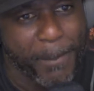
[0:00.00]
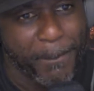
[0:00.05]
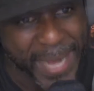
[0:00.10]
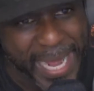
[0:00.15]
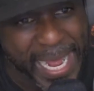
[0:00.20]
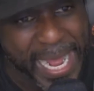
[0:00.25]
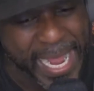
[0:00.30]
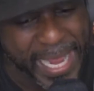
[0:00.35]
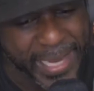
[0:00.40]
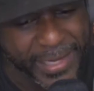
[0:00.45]
to
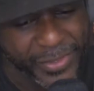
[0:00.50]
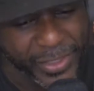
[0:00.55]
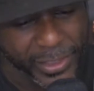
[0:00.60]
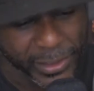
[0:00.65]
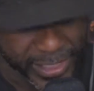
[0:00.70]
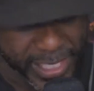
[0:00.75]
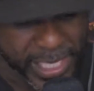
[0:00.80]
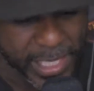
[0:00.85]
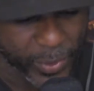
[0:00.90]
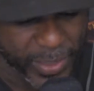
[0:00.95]
buy, the
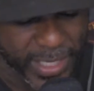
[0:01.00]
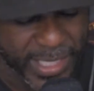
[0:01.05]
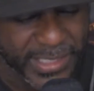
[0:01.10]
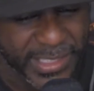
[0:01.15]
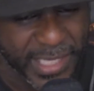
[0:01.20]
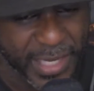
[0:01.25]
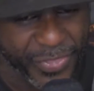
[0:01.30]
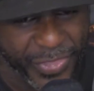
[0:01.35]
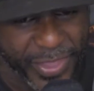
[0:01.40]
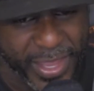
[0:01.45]
league, when I
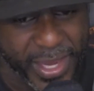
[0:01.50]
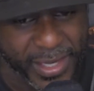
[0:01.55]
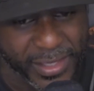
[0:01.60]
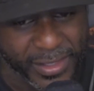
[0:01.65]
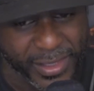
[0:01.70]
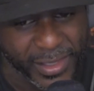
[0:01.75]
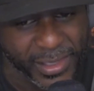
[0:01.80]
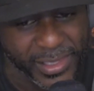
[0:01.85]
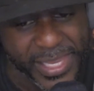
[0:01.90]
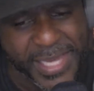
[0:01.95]
say the
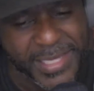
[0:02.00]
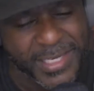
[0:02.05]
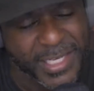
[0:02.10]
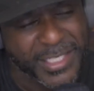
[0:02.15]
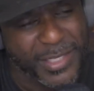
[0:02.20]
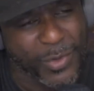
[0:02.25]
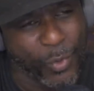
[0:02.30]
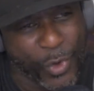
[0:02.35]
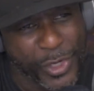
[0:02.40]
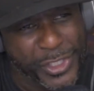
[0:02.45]
league
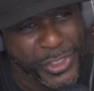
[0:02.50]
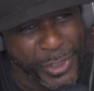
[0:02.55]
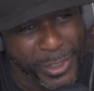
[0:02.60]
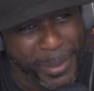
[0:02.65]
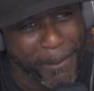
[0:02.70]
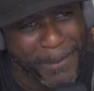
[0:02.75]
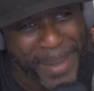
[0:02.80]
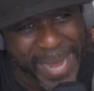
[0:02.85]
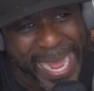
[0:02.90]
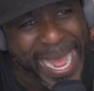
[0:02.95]
doesn't want you
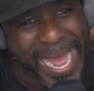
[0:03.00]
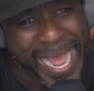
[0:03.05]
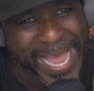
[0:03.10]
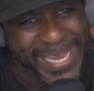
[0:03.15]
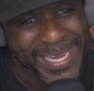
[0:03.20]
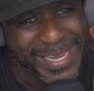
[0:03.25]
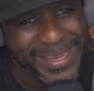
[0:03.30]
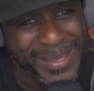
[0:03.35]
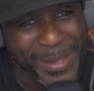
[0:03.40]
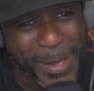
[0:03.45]
to
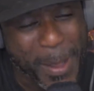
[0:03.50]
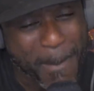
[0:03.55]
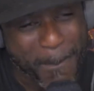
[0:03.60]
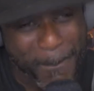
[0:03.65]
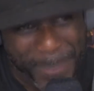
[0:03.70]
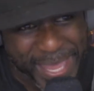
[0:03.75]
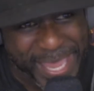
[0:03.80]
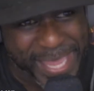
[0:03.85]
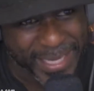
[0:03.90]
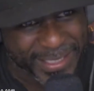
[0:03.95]
buy
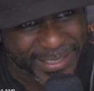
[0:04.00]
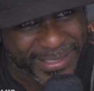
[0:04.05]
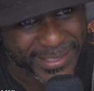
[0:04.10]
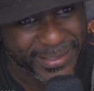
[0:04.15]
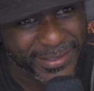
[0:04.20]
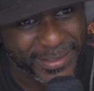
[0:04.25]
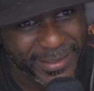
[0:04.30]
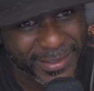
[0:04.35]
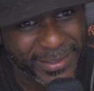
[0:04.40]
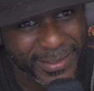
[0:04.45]

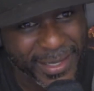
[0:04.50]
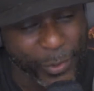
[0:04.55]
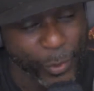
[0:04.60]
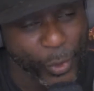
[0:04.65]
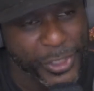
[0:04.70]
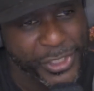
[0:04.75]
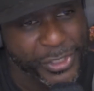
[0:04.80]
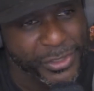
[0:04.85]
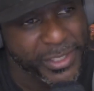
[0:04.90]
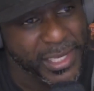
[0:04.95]
picks. They
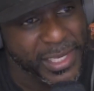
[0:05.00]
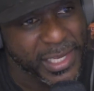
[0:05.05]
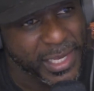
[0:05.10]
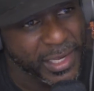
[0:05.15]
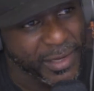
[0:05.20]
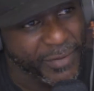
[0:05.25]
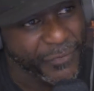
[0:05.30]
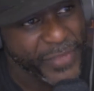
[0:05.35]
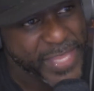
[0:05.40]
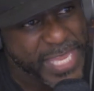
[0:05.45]
want you to
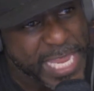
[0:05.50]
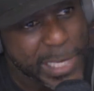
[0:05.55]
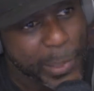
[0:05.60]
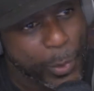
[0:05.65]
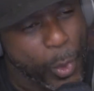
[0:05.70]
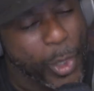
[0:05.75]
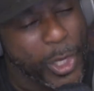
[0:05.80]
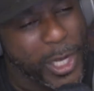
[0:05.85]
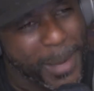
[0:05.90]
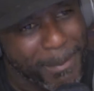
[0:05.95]
give
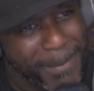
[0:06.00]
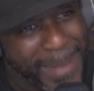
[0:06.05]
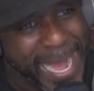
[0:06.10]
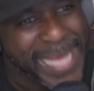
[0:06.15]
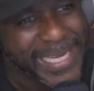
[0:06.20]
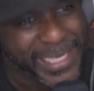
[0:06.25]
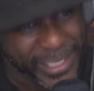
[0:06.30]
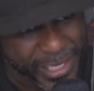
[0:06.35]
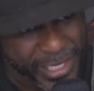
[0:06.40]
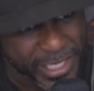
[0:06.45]
equal
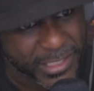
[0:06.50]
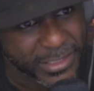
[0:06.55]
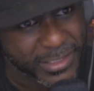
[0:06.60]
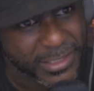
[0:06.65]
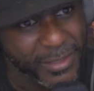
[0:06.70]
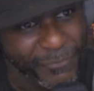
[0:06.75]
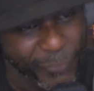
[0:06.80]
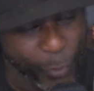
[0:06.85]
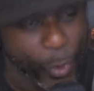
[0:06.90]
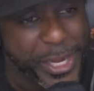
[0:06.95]

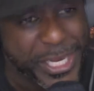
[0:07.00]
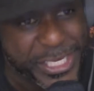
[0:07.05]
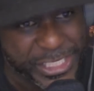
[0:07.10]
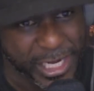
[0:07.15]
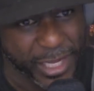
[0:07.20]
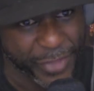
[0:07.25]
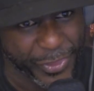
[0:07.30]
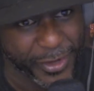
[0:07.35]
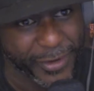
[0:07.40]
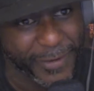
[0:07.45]
commodities for
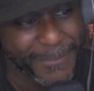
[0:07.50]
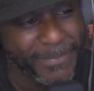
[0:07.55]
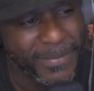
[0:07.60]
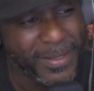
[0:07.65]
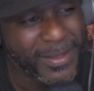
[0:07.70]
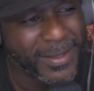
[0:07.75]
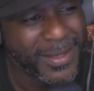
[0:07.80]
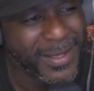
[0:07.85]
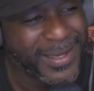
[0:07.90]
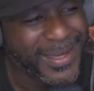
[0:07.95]
each other.
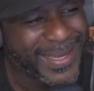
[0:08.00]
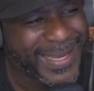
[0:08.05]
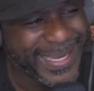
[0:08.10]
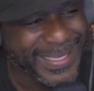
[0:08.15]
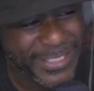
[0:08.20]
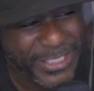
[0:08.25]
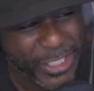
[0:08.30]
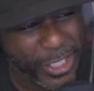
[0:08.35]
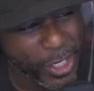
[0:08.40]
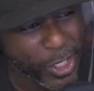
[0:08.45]

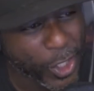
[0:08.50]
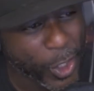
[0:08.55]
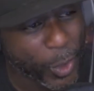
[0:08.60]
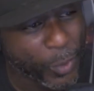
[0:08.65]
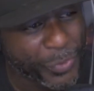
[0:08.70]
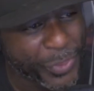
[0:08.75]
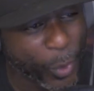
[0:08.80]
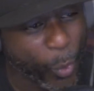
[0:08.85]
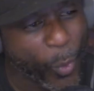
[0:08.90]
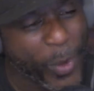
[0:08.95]
And
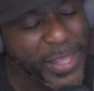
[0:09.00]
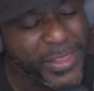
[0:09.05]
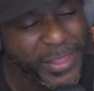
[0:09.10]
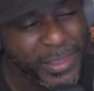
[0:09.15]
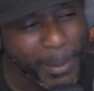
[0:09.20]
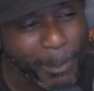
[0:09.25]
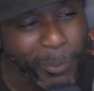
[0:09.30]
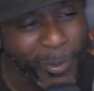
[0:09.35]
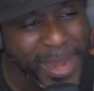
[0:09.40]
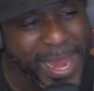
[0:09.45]
so the way
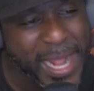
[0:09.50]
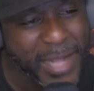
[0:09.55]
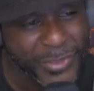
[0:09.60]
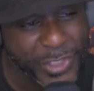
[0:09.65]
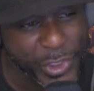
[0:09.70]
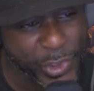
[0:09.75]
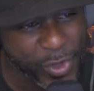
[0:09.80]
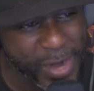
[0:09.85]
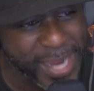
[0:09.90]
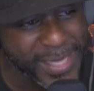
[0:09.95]
that the
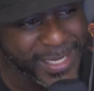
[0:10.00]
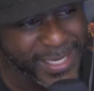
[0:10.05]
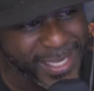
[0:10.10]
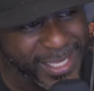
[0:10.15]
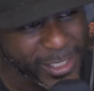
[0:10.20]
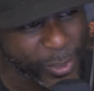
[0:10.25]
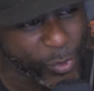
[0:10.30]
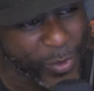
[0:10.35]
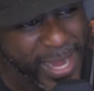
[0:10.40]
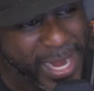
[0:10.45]
Browns are trying to
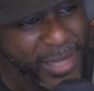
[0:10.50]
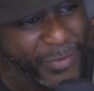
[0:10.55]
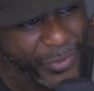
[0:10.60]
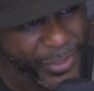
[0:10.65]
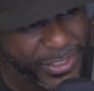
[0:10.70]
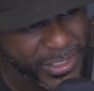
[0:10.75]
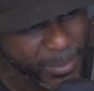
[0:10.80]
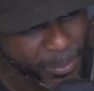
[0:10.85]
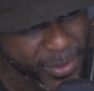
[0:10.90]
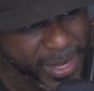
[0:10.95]
get around
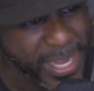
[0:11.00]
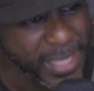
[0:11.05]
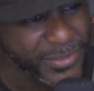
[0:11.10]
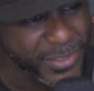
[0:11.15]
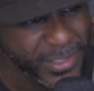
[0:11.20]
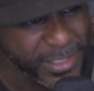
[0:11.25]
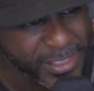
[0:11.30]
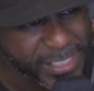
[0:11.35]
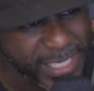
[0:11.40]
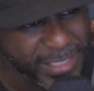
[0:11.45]
this, the
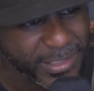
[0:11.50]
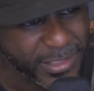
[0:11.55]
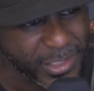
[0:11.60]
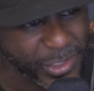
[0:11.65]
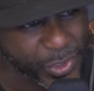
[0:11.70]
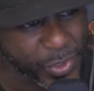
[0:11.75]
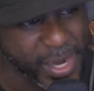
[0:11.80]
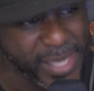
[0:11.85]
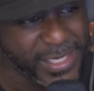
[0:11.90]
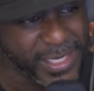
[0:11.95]
Browns and the Texans
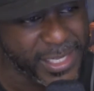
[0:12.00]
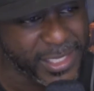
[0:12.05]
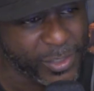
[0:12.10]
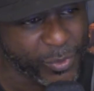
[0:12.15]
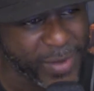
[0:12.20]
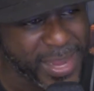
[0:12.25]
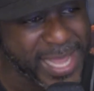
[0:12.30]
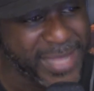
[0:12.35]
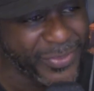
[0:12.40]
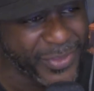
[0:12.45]
are trying to get
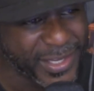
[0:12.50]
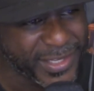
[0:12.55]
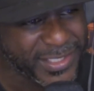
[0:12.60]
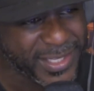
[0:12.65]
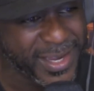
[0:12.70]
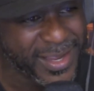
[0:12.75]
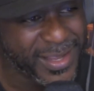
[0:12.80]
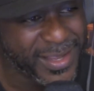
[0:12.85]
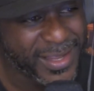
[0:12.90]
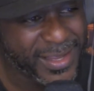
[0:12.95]
around
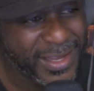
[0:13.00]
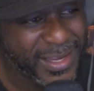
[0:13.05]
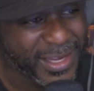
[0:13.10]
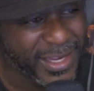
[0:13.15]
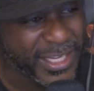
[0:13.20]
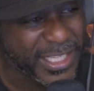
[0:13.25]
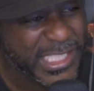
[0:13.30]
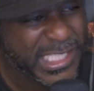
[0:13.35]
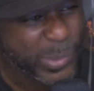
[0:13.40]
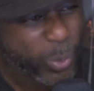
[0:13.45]
this,
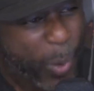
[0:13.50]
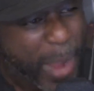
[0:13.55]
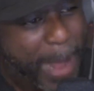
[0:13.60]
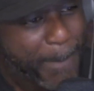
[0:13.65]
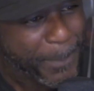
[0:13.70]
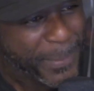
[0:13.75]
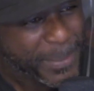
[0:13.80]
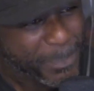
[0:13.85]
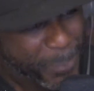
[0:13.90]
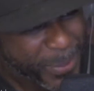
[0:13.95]
is
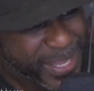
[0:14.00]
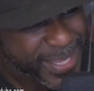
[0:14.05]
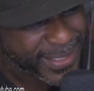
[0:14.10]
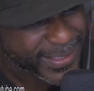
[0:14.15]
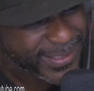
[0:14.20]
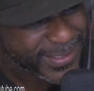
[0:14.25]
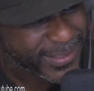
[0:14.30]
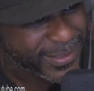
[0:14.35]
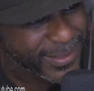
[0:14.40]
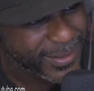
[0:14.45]
swapping
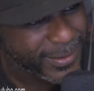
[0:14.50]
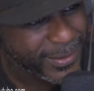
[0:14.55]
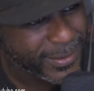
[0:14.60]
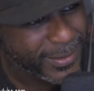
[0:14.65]
picks.